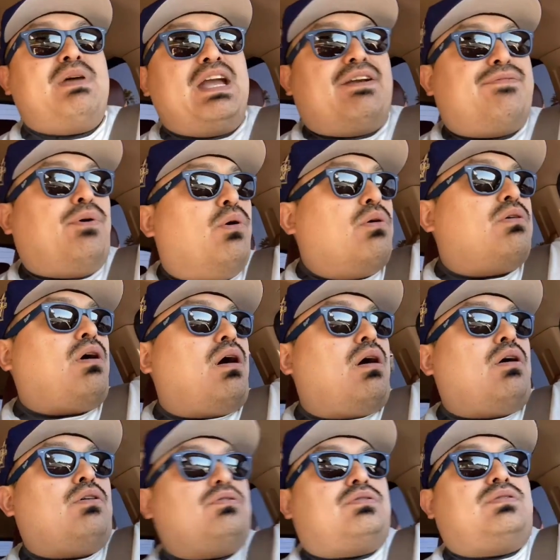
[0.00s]
phone
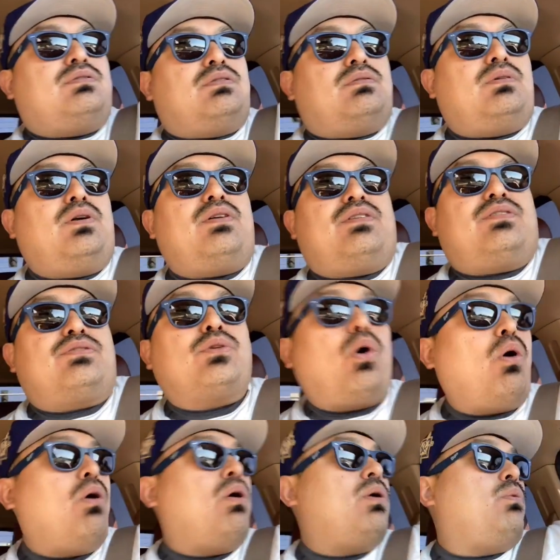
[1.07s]
calls, go to the
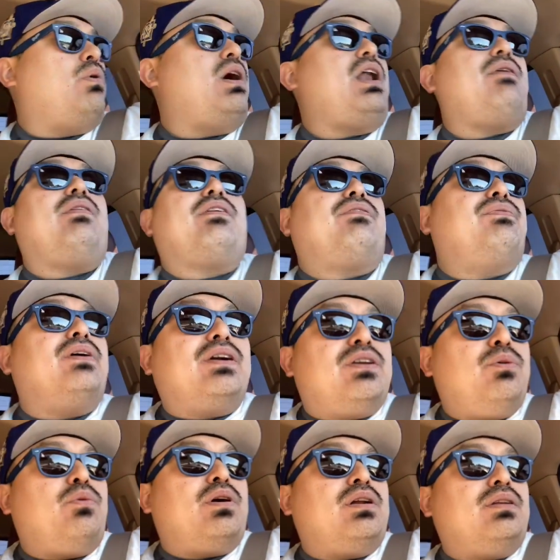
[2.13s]
store, whatever the fuck
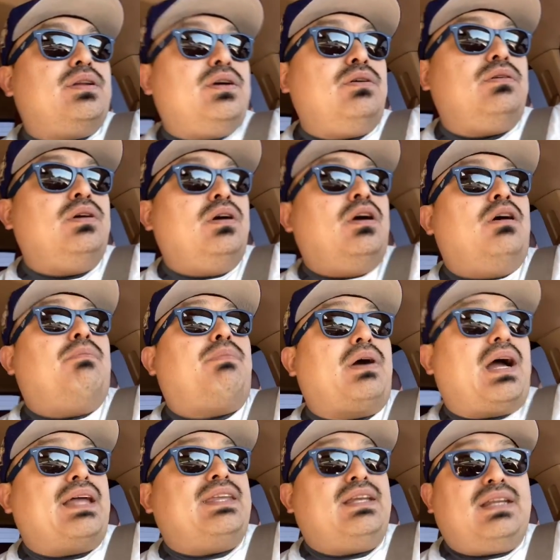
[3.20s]
you want to do.
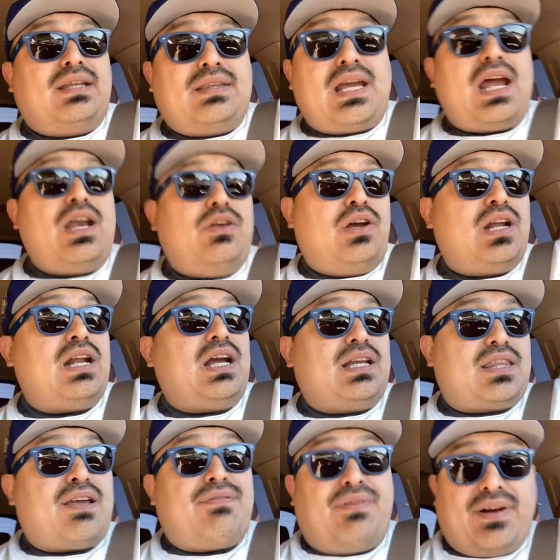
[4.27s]
But at the end of the day, you're going to
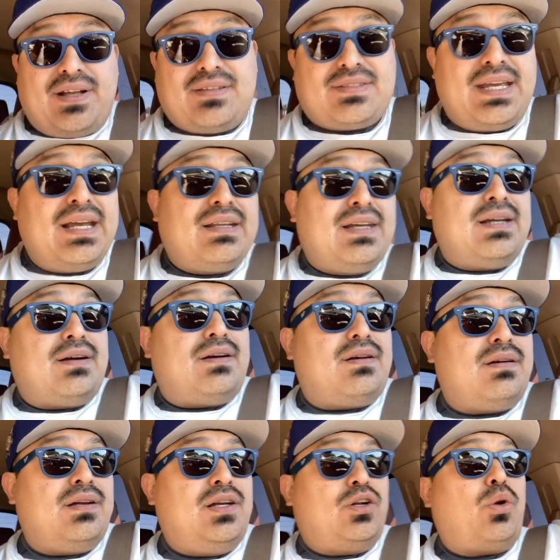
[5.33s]
get that fucking steak
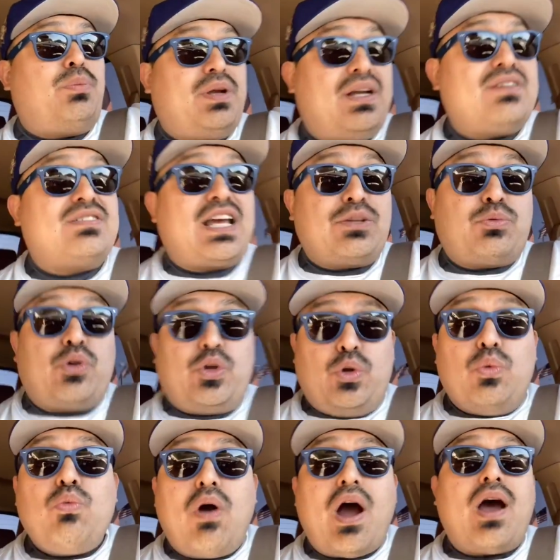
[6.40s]
dinner, you know, because that's what you
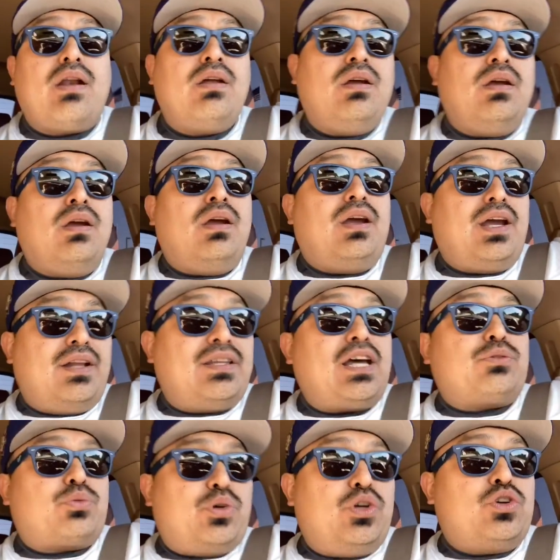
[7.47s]
want. And
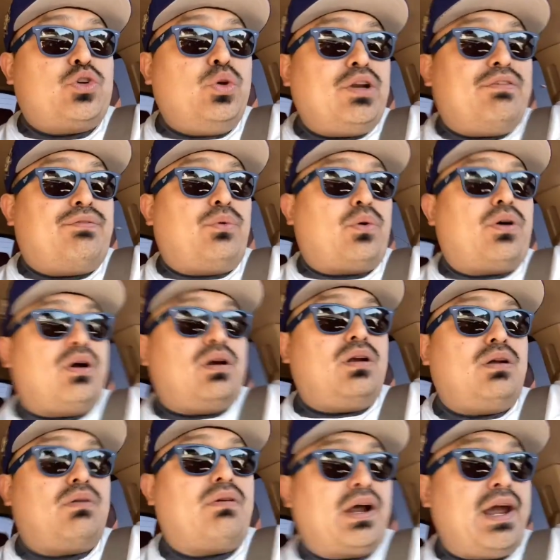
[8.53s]
that's where you're shooting for,
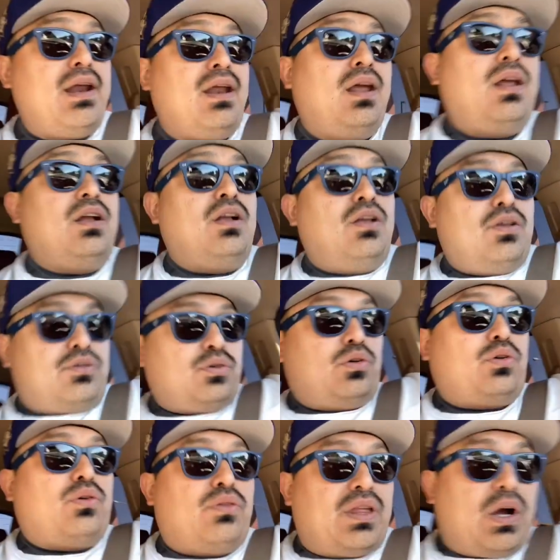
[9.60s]
right?
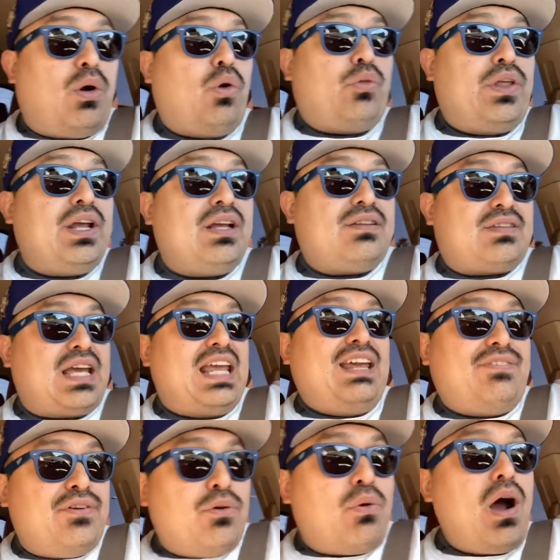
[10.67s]
So the whole thing is that
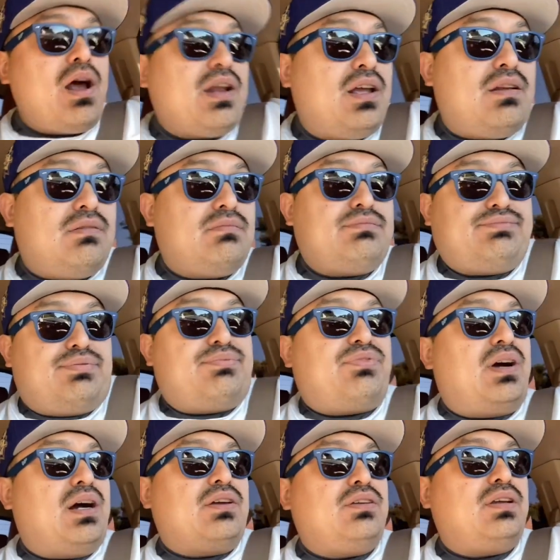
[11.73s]
if you want it,
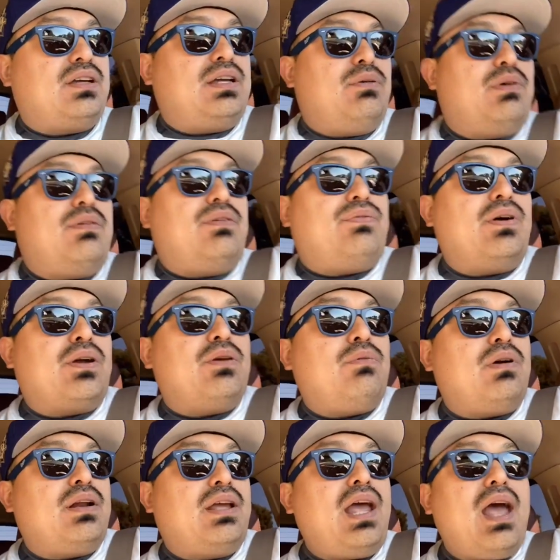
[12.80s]
fuck, you can get whatever the fuck you
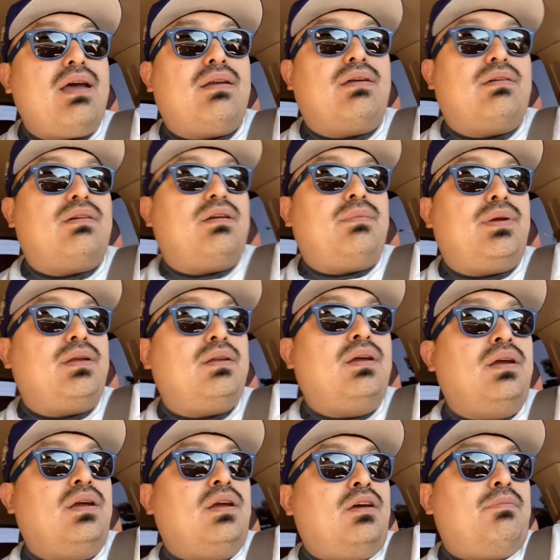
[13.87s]
want to get. You know what I
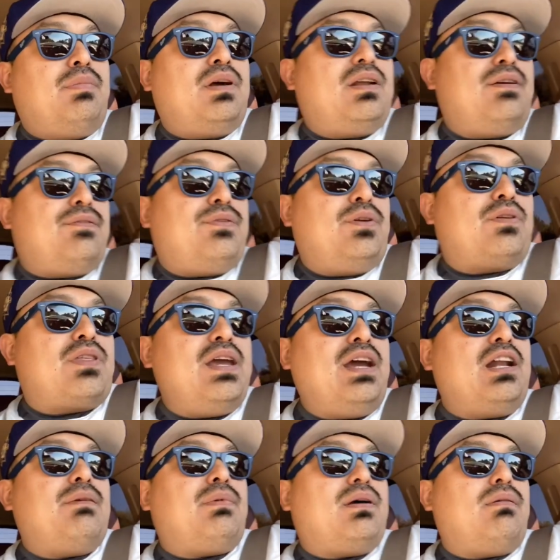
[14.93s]
mean? But if you're
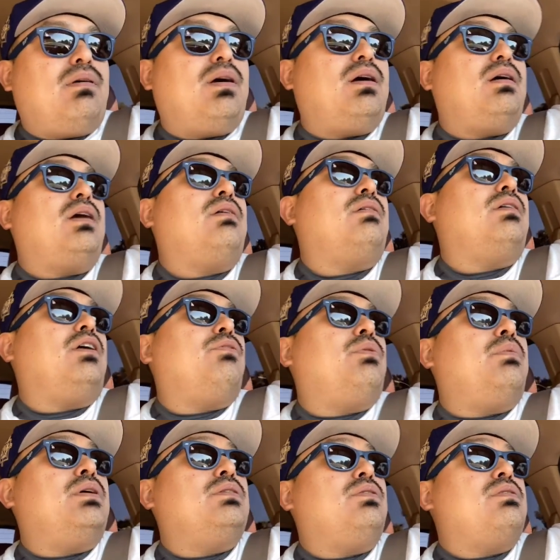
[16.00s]
thinking about it, well, I don't know if I'm
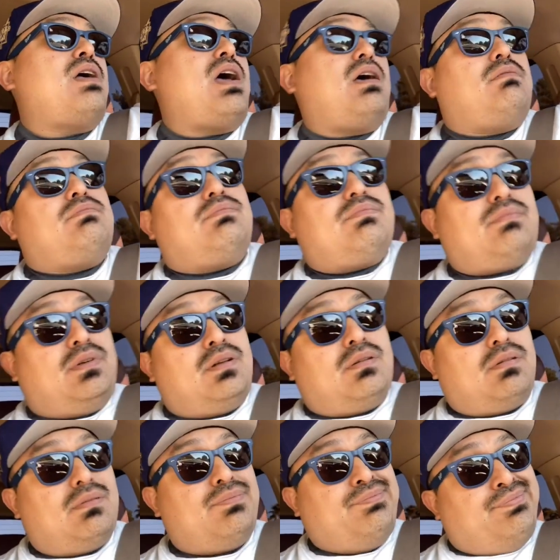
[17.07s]
going to do that. You
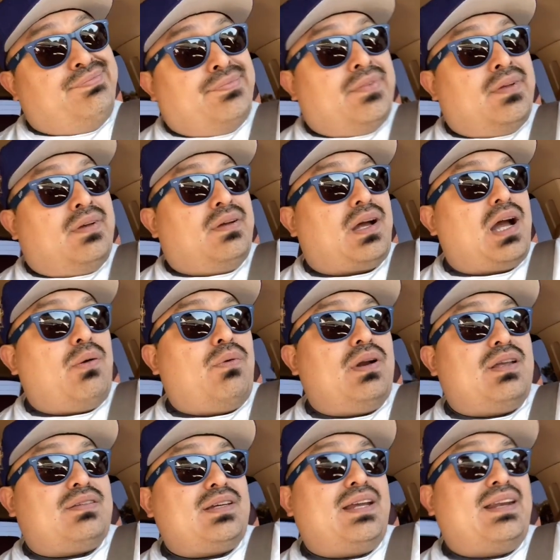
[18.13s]
know, I want to say